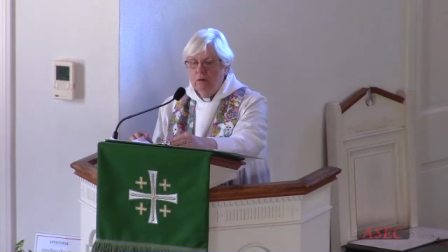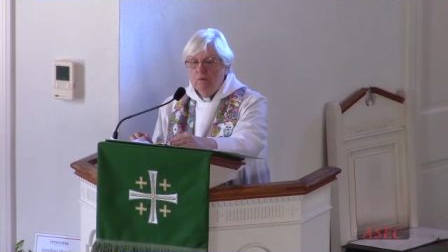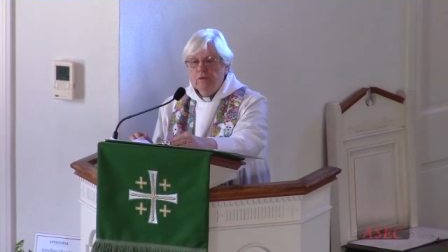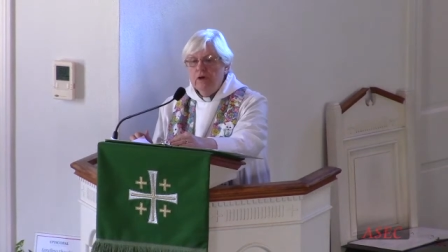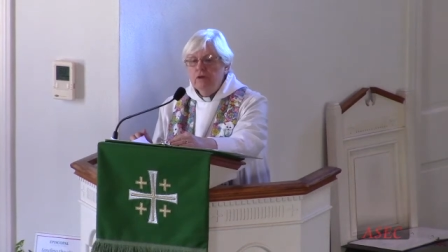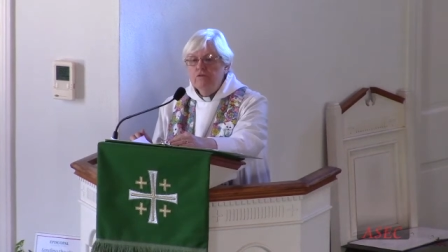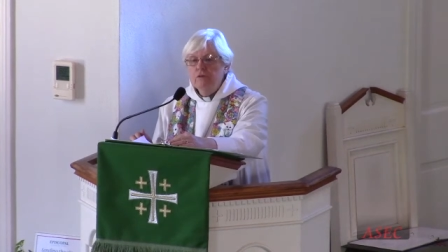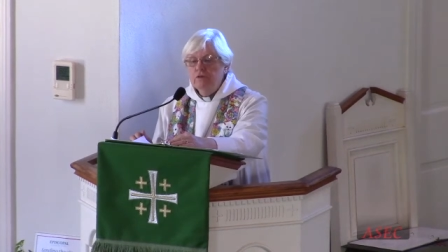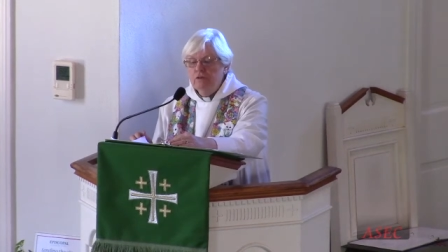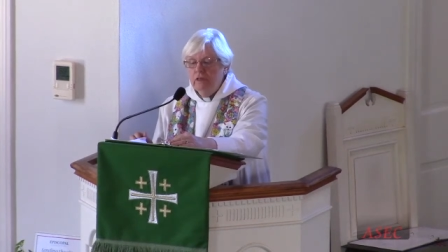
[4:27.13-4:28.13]
with
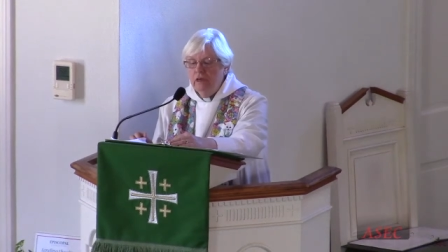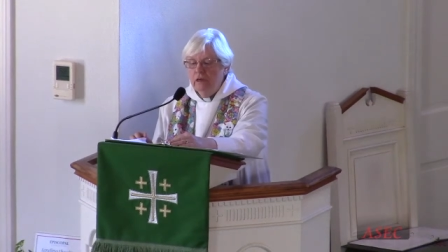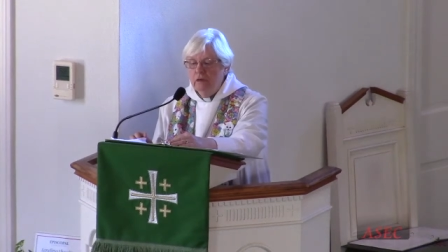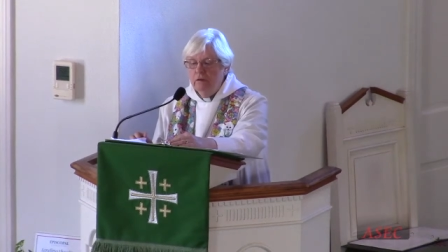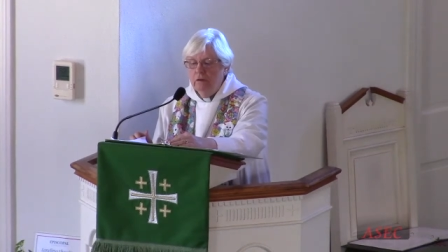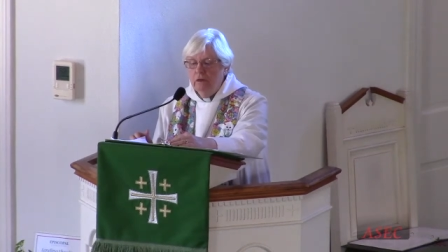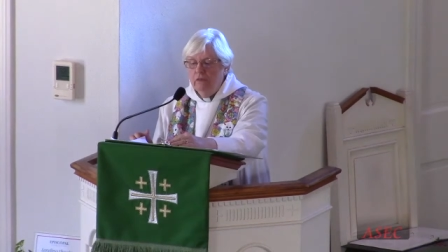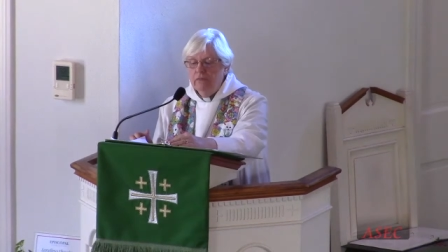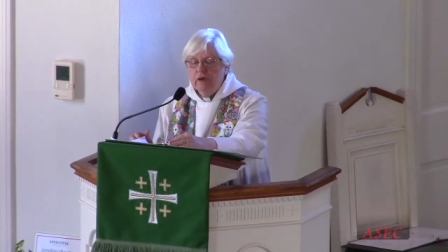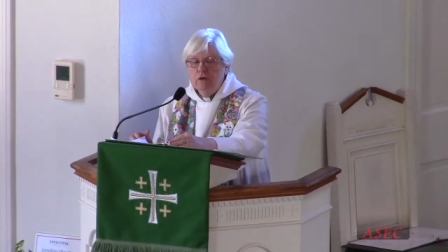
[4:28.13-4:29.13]
hundreds dead
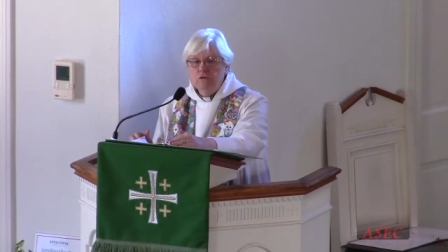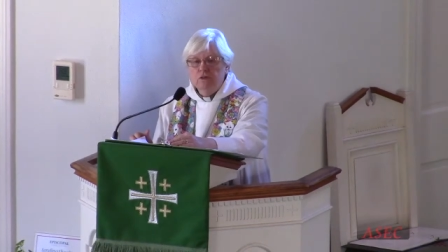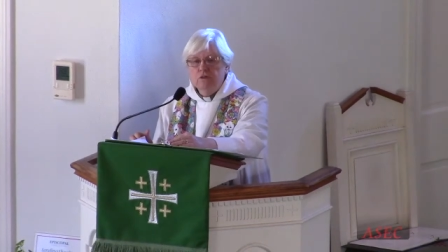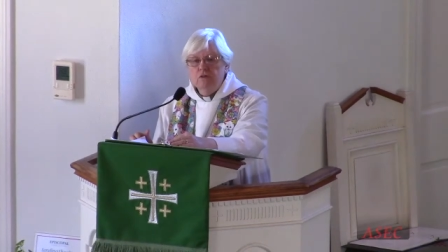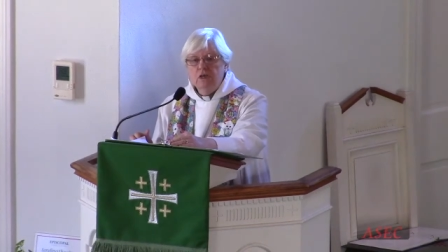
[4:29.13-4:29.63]
and thousands